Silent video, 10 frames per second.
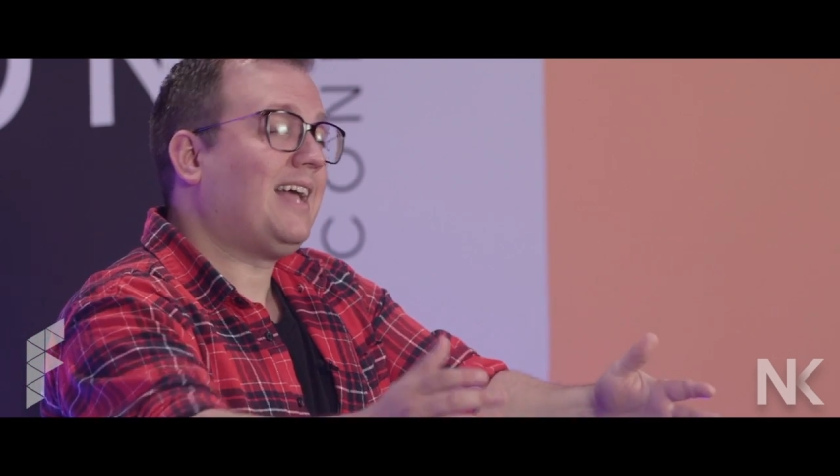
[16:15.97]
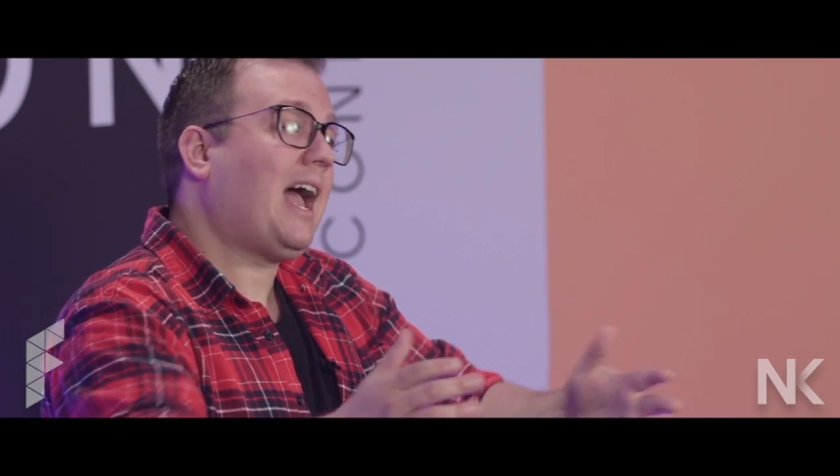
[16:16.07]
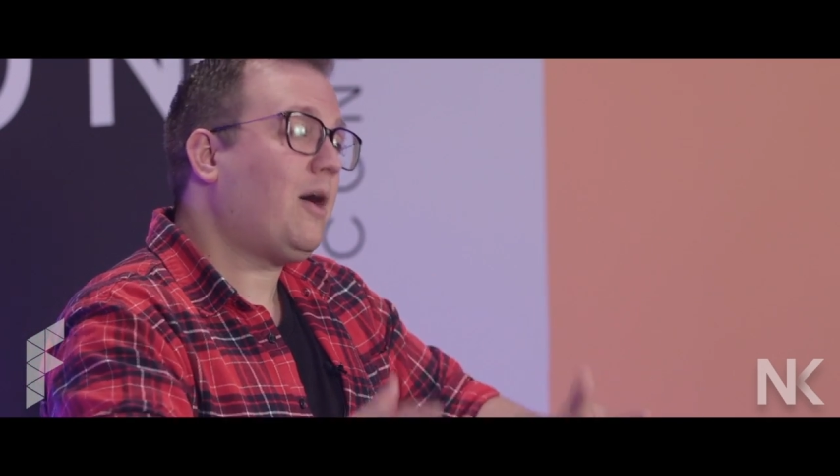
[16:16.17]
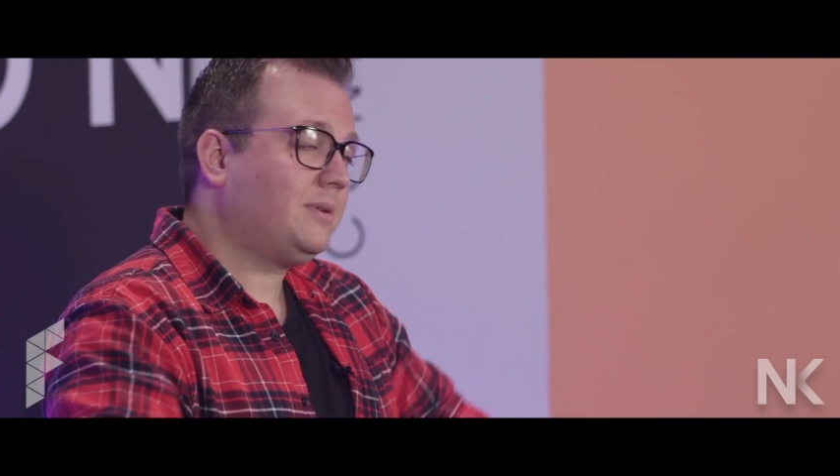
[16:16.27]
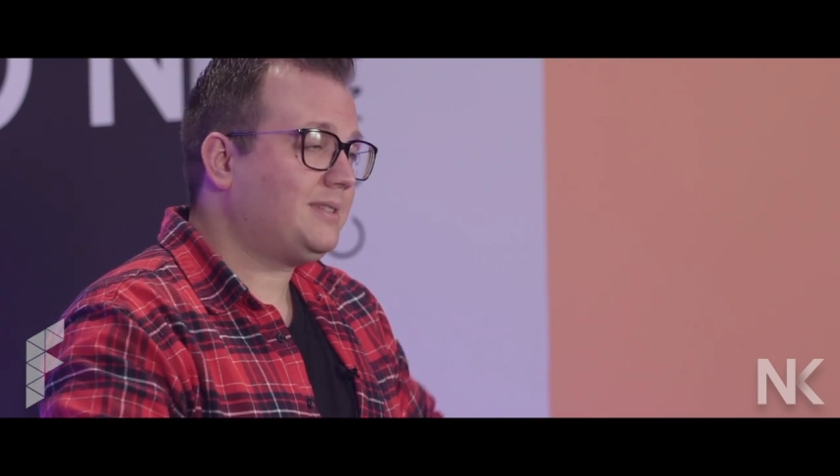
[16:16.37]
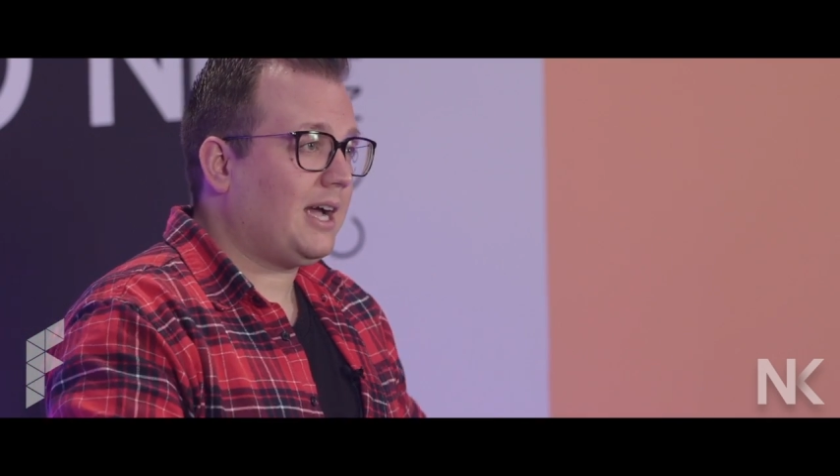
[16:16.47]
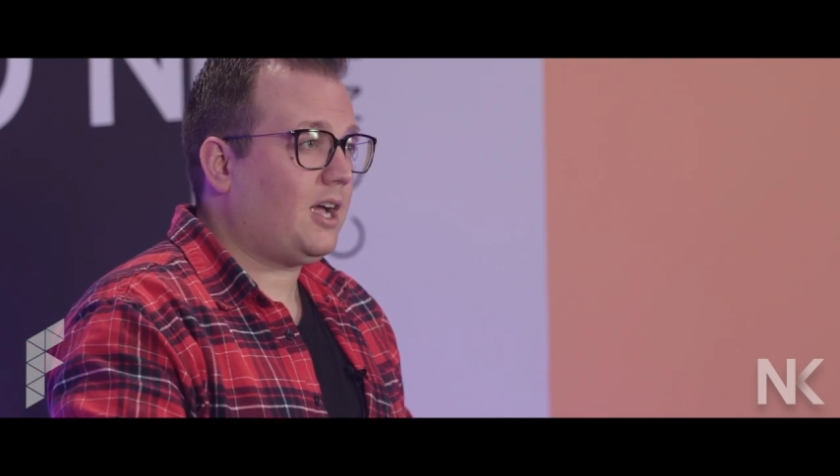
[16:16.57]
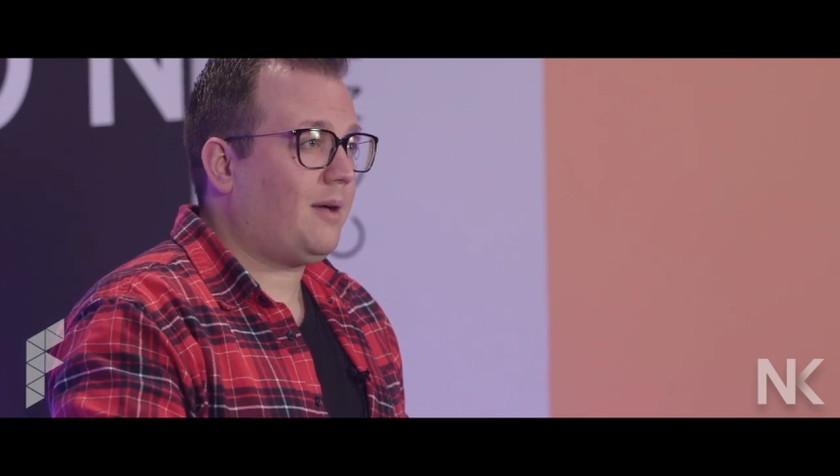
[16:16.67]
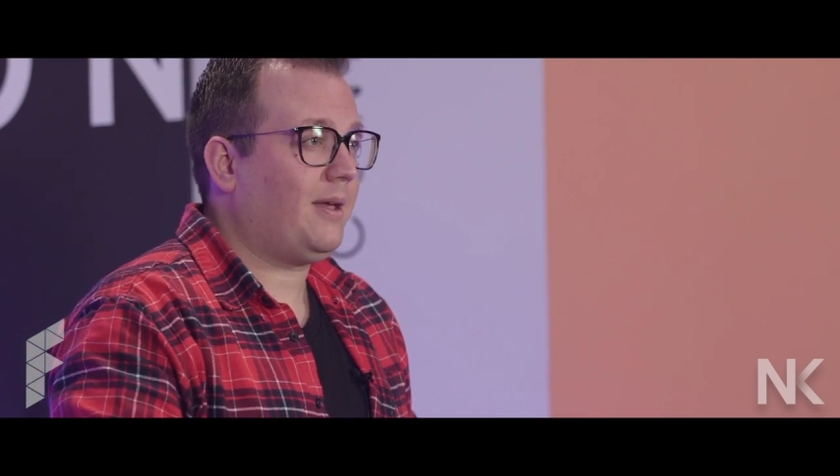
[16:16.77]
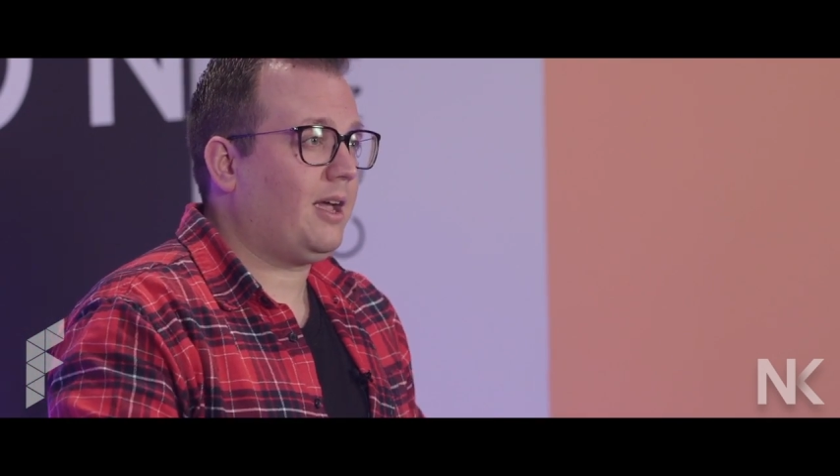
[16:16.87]
how is that
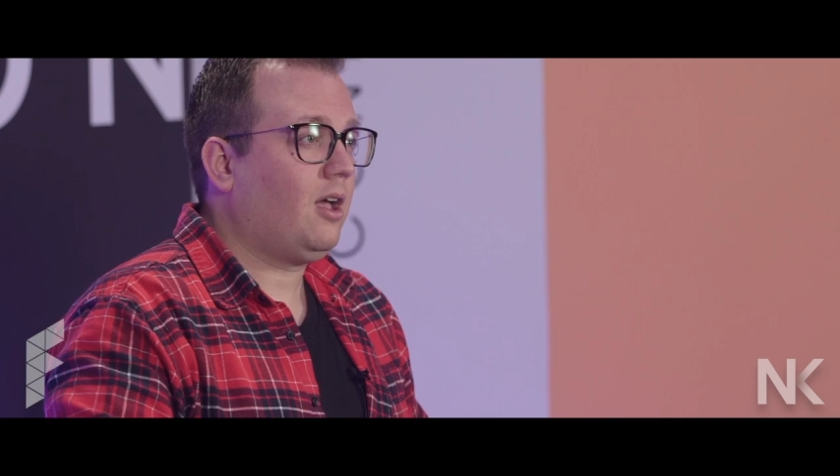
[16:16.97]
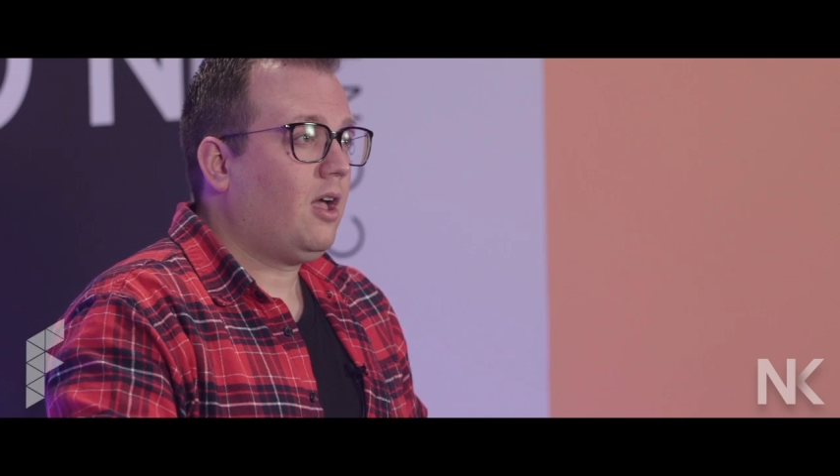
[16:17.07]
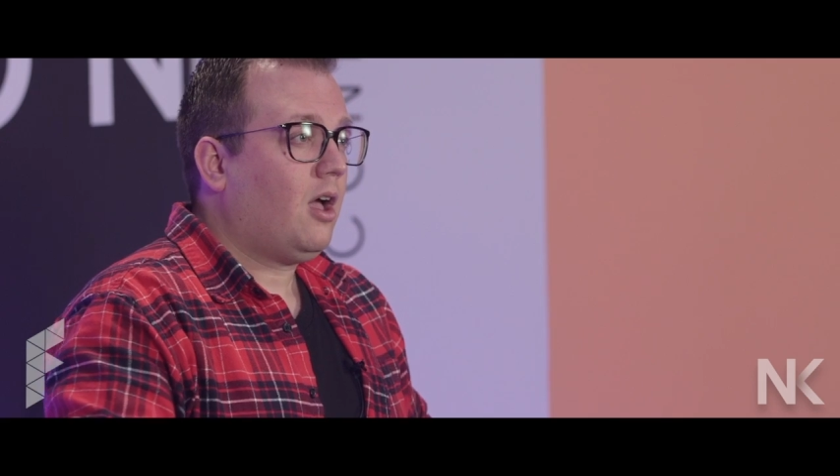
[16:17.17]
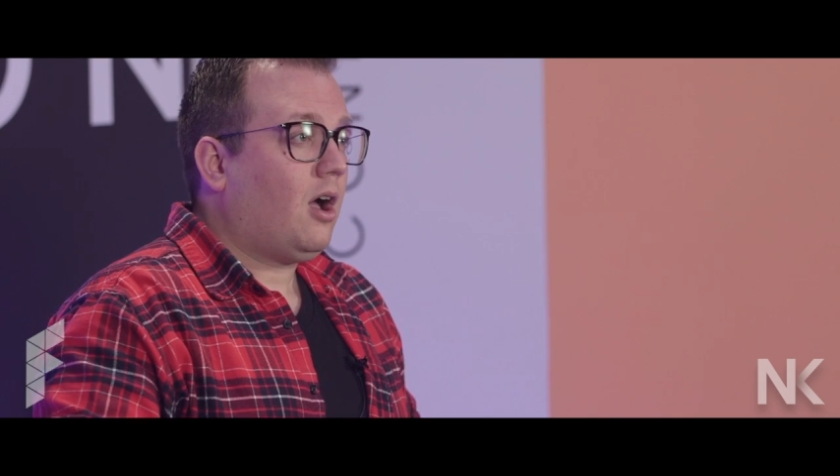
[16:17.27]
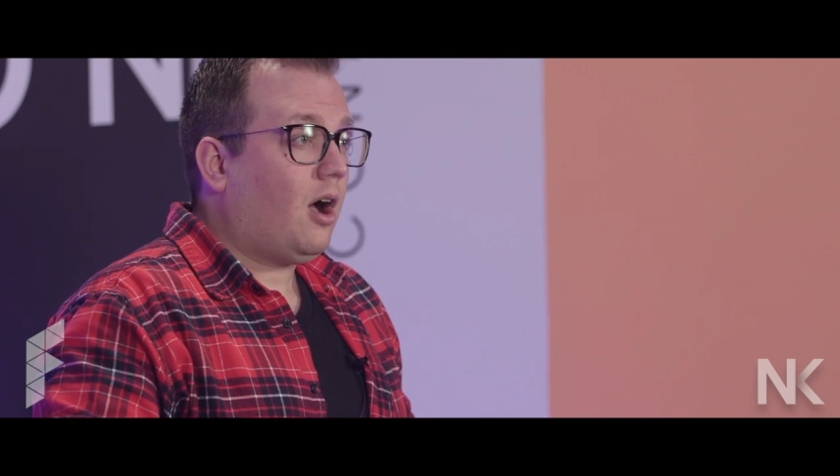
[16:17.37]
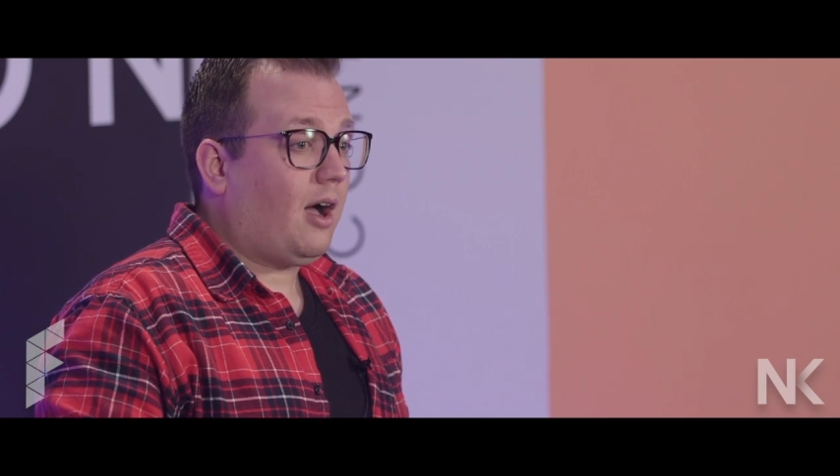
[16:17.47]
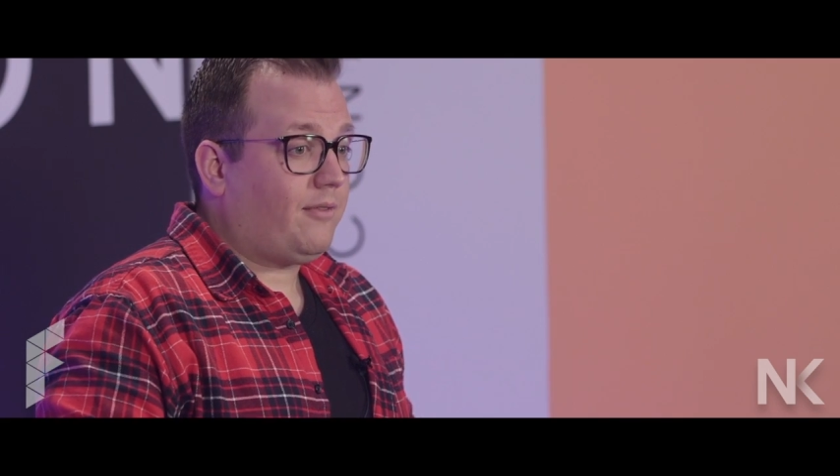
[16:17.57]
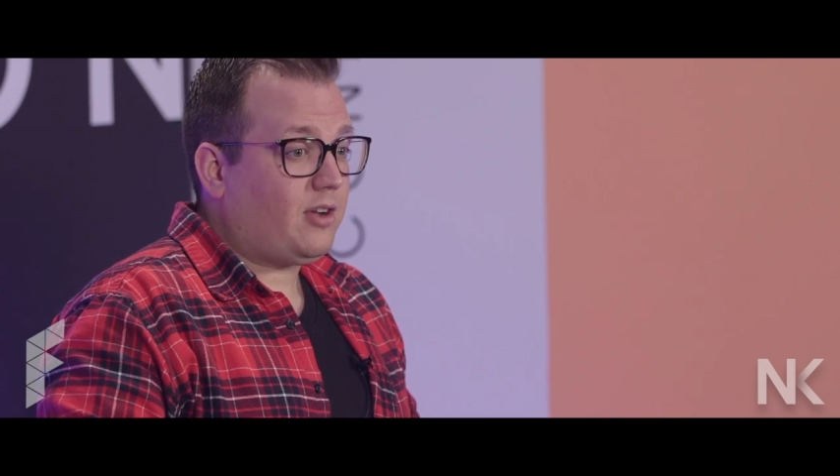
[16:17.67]
coming off.